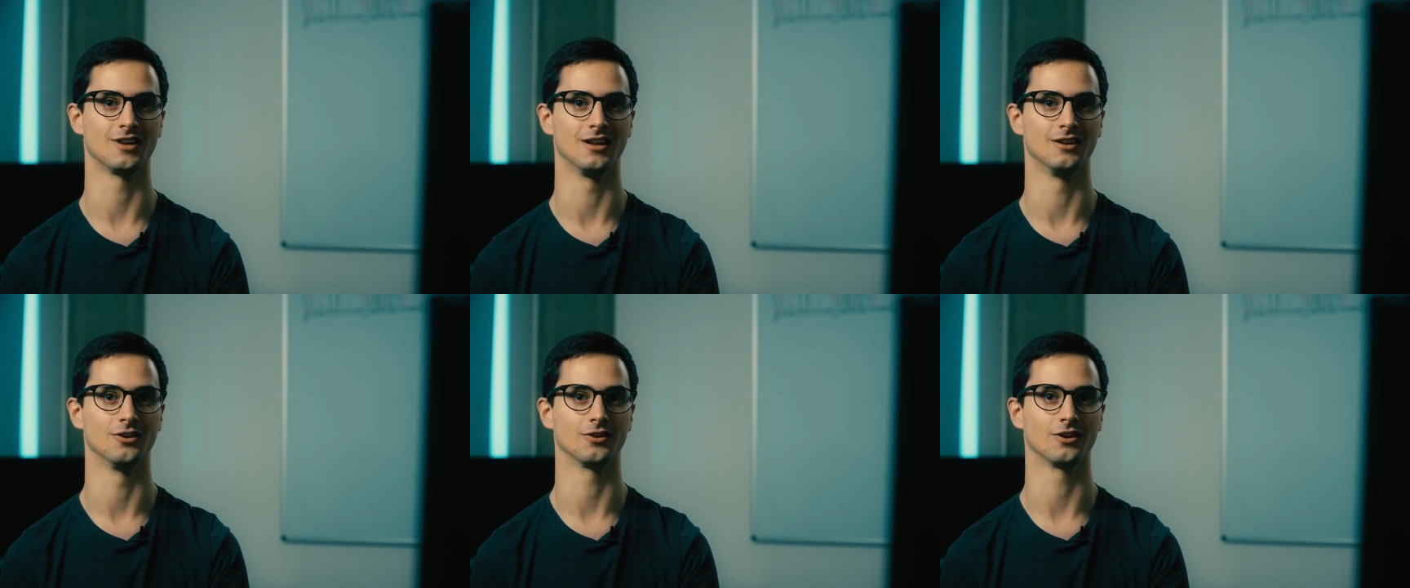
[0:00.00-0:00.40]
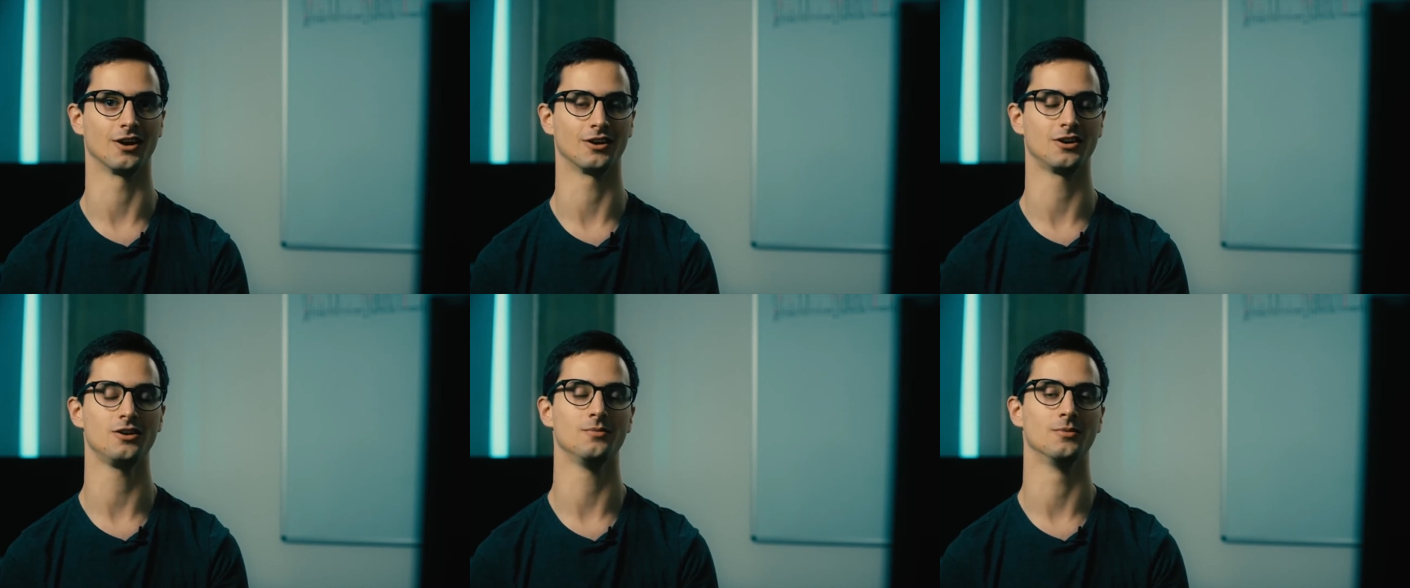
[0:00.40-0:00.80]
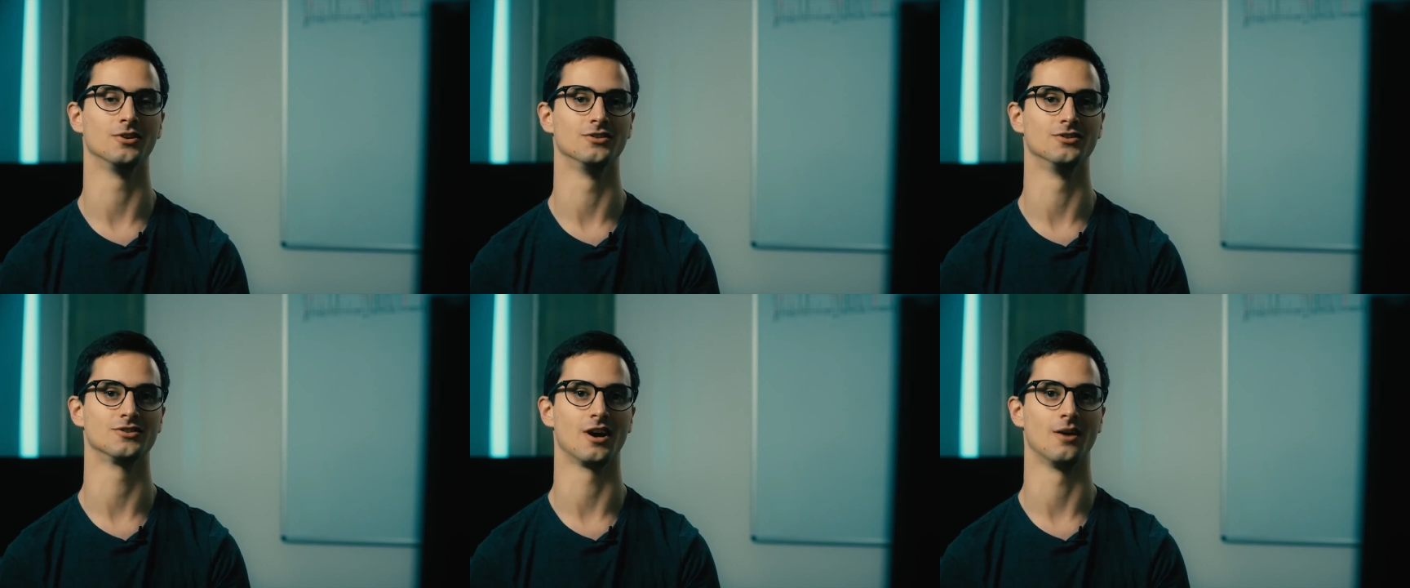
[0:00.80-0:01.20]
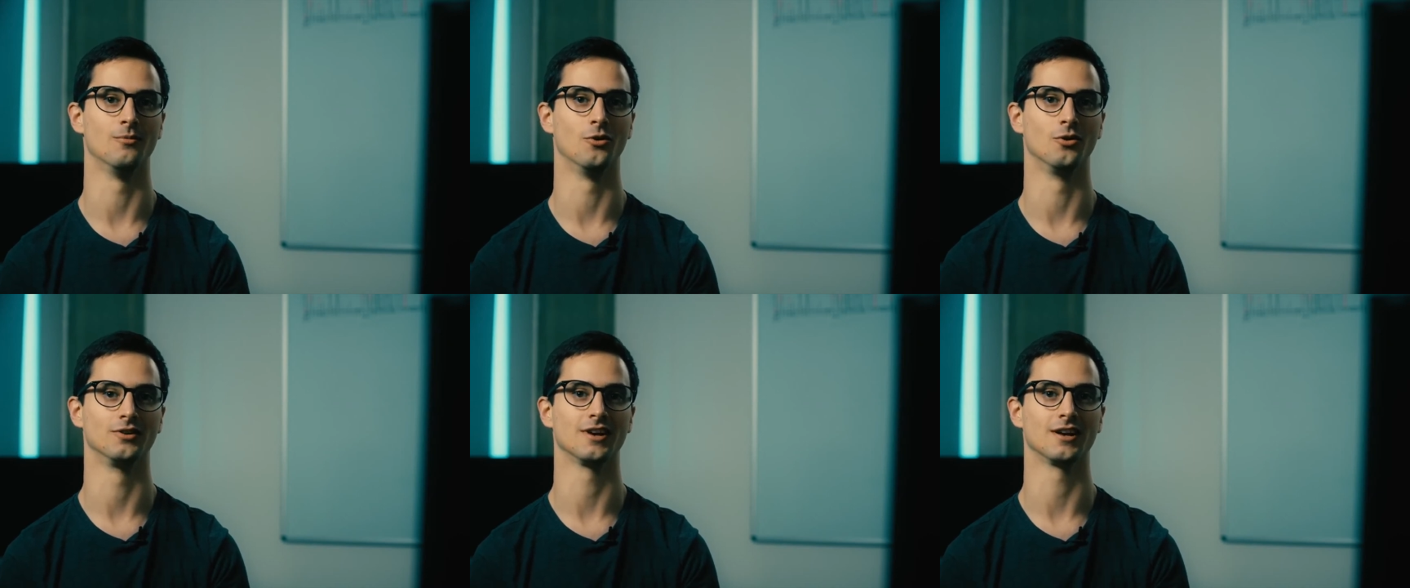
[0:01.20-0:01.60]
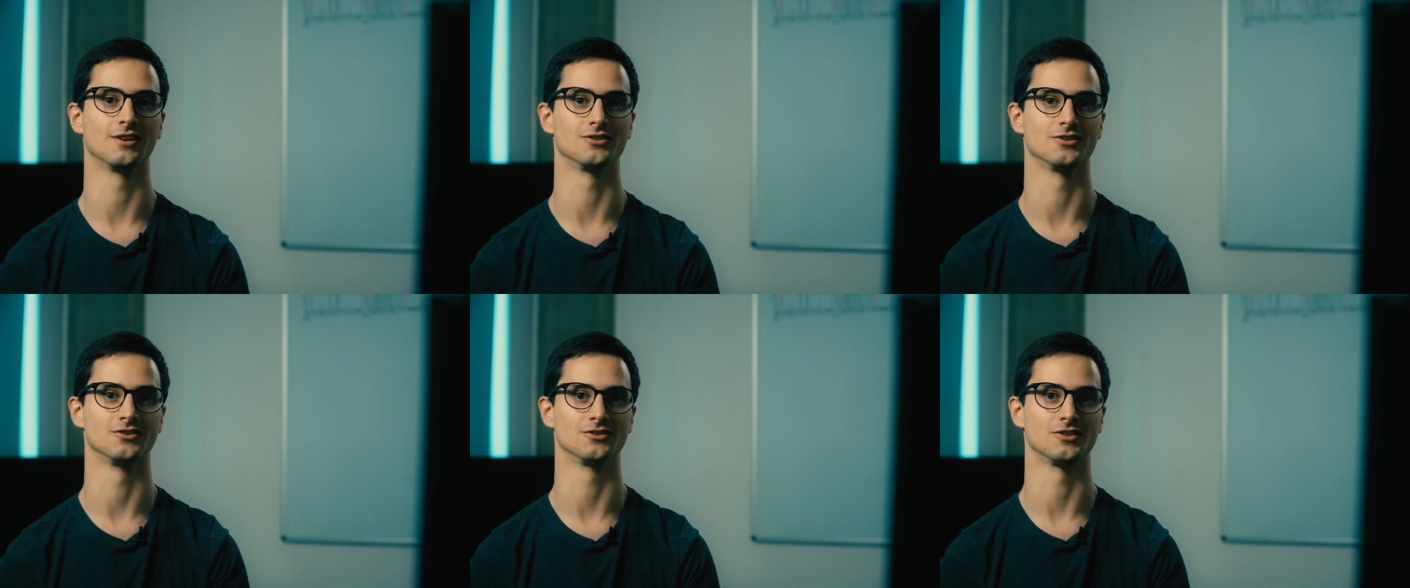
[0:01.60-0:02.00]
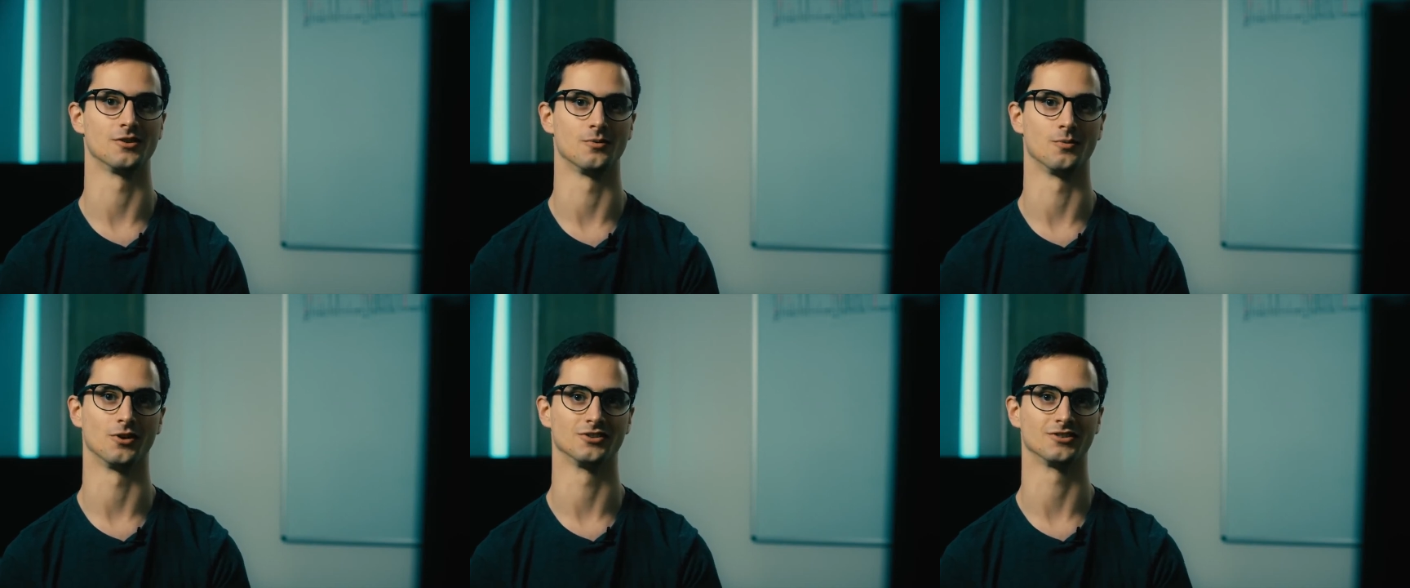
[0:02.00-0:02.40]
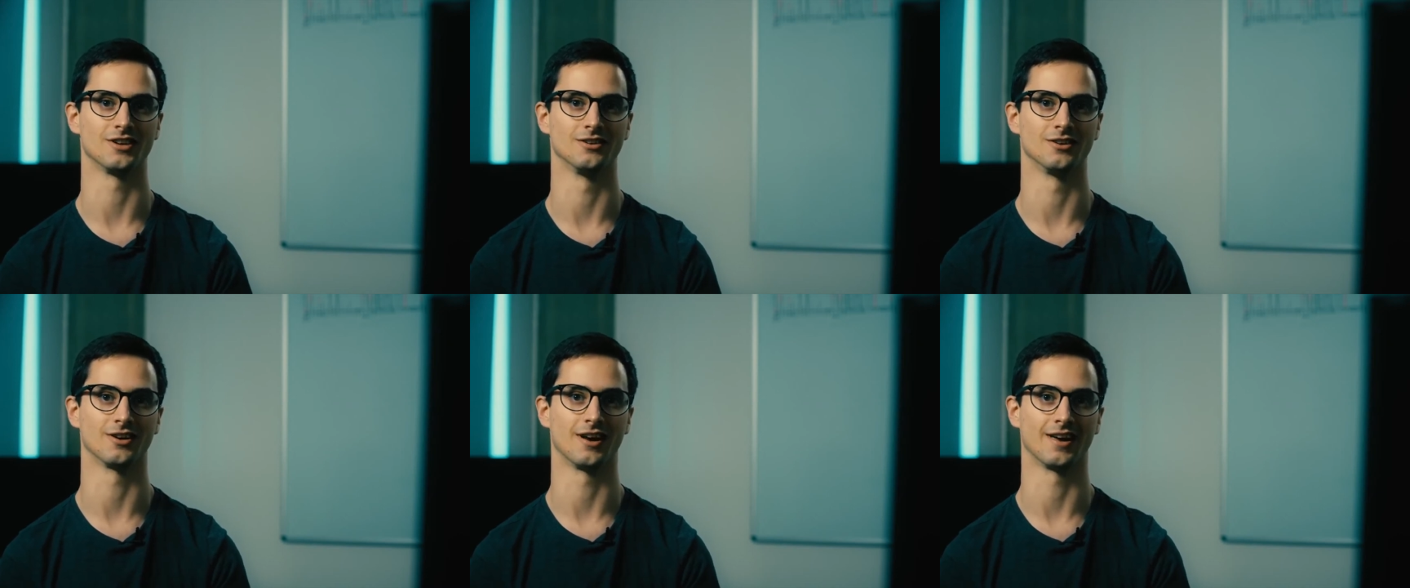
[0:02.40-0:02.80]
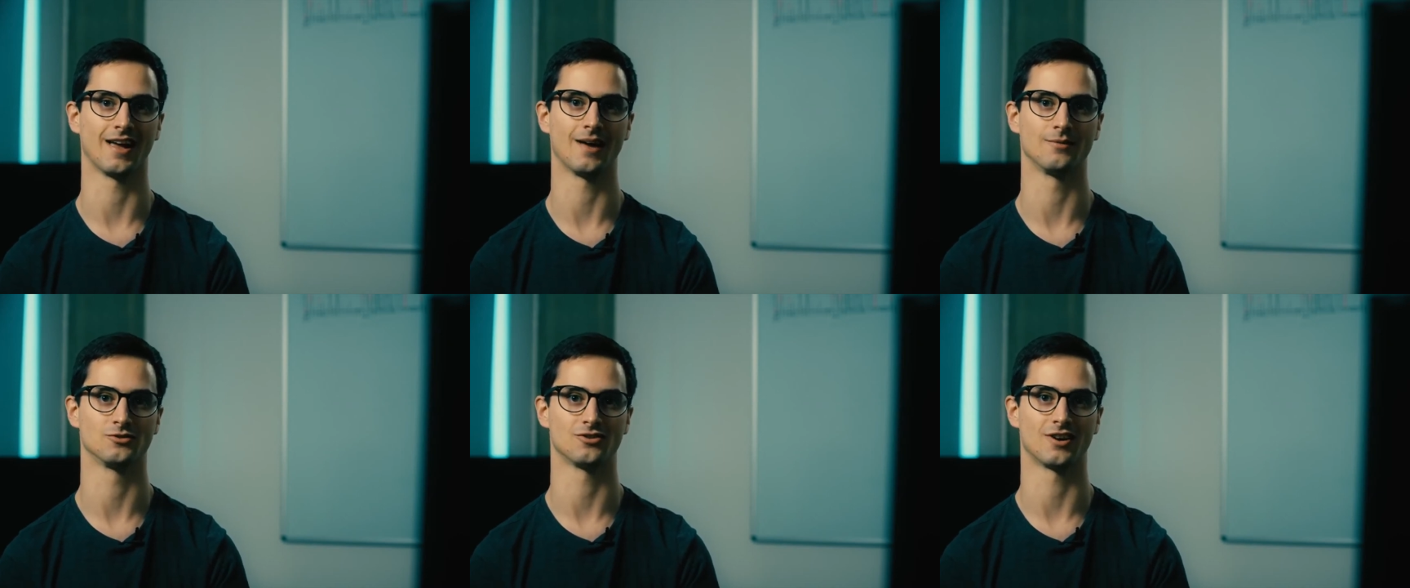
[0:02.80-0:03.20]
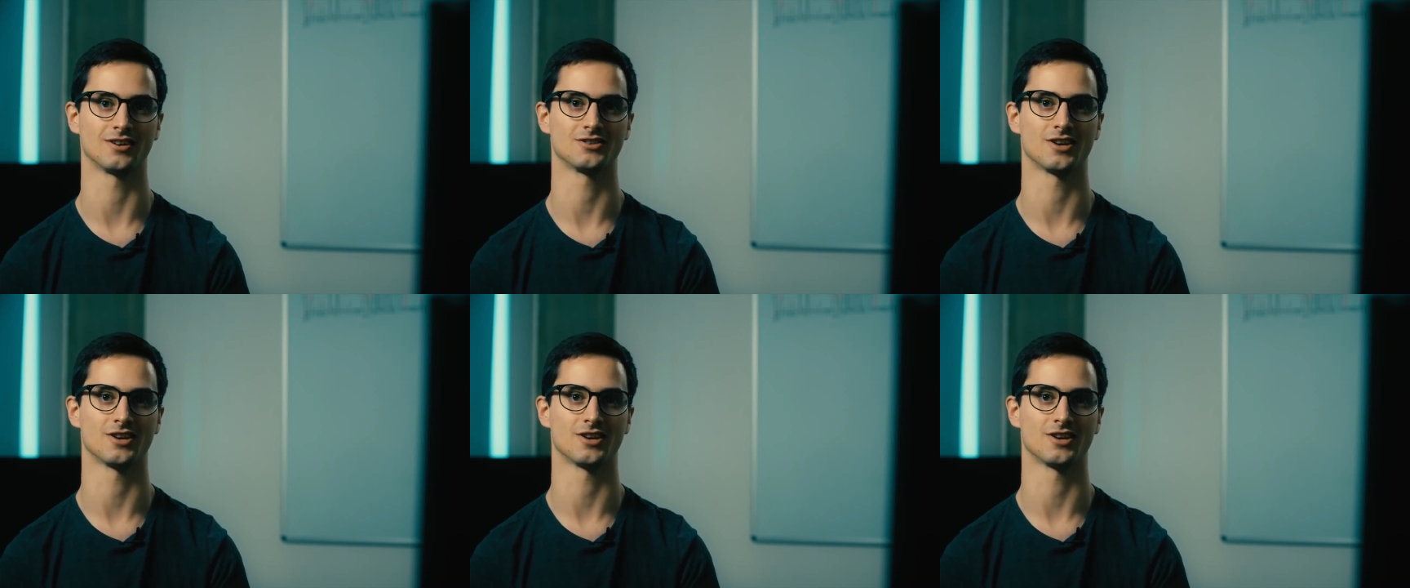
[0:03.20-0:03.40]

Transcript: that look like humans are more intelligent than the ones that look like abstract